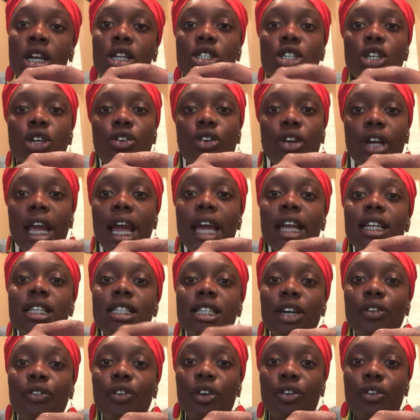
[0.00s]
to create a
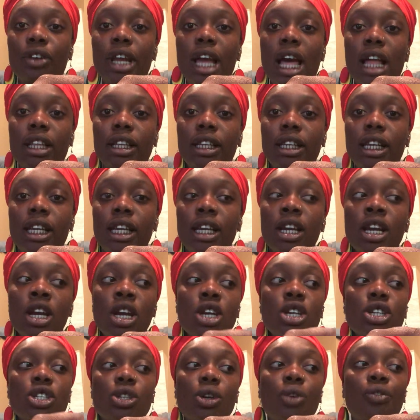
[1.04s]
different reality.
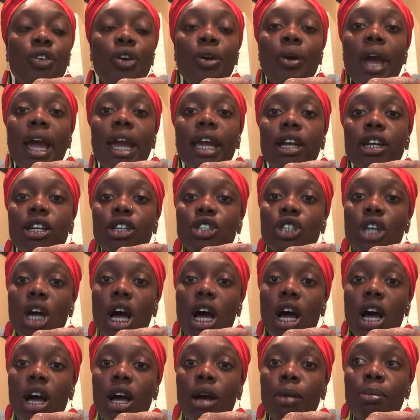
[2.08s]
So if you hate your
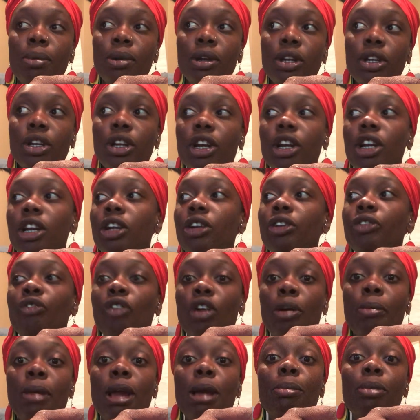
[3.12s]
job, you're
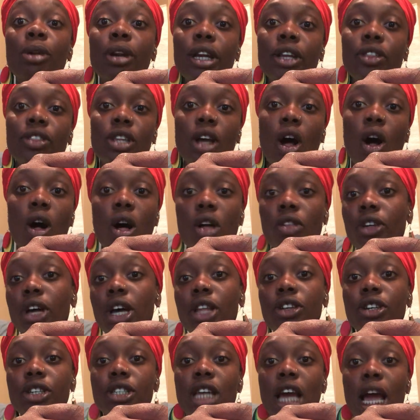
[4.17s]
remembering all the
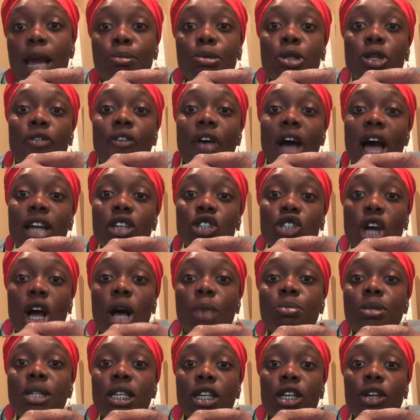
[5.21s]
other times you've had
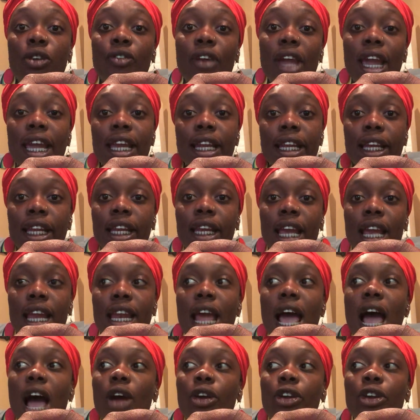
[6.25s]
jobs that you've hated and
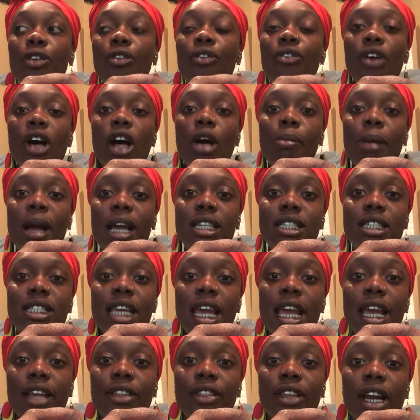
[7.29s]
how you felt by
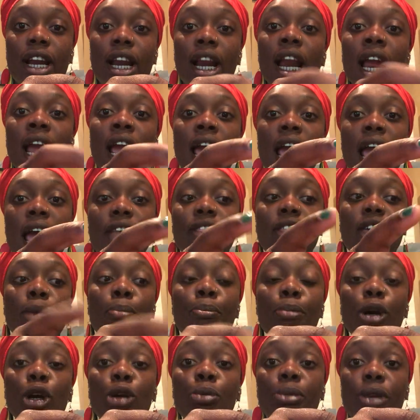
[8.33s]
staying there. And
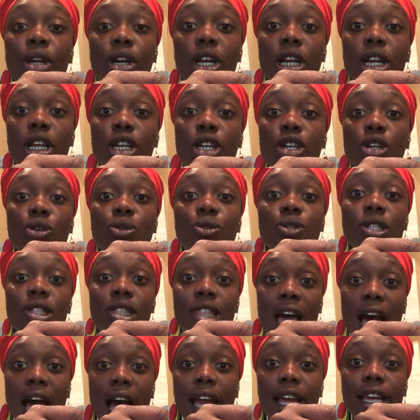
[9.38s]
then boom, you're going to use
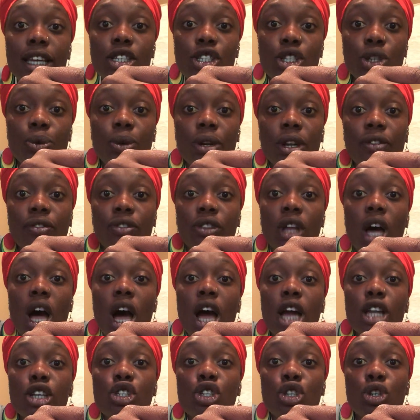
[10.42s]
that intuitive
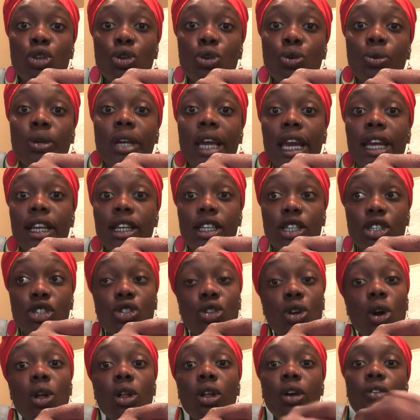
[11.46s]
thought to gain
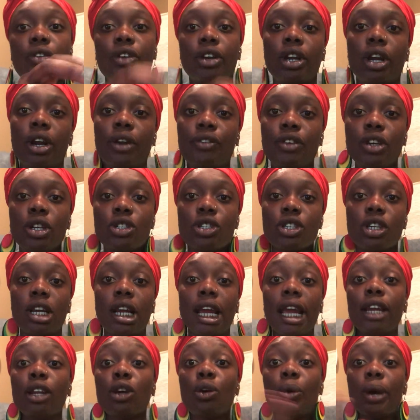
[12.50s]
control over your future
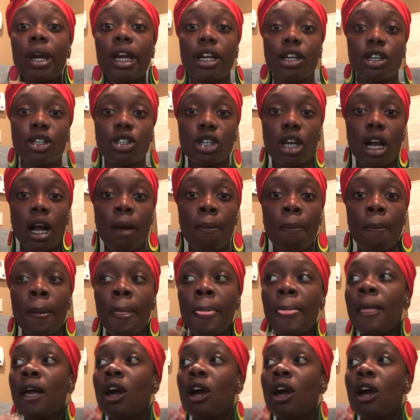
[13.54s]
and quit your job.